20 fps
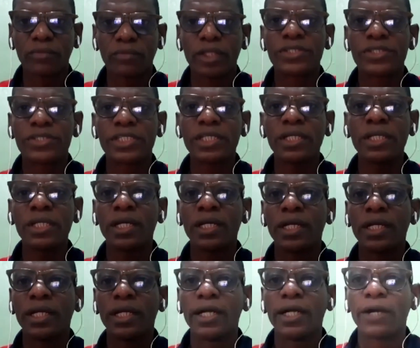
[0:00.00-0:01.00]
You see,
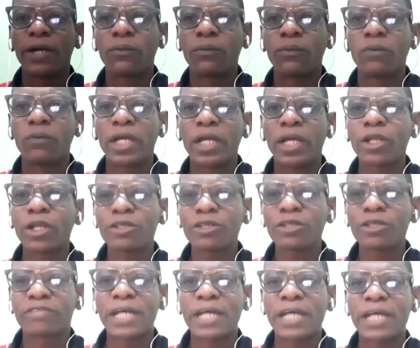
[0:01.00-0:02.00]
a lot
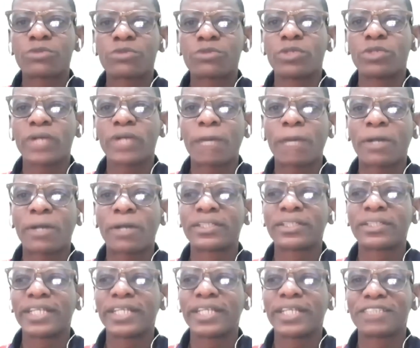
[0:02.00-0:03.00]
of times we look about
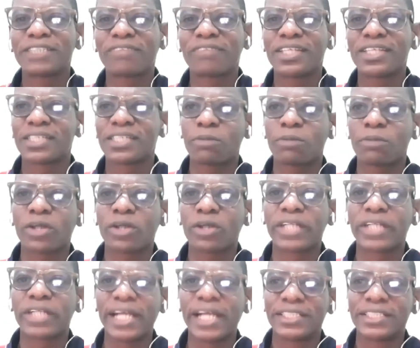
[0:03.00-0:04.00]
negative things about
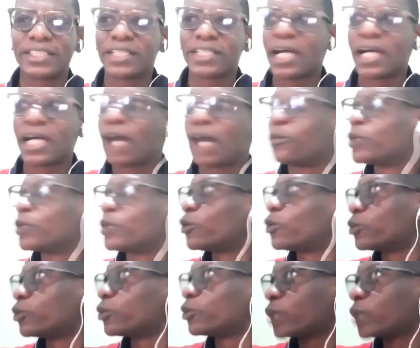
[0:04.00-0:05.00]
Nigeria and we don't
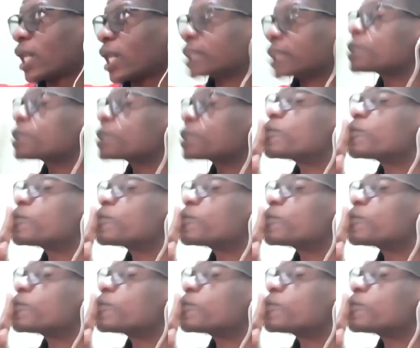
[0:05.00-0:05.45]
look at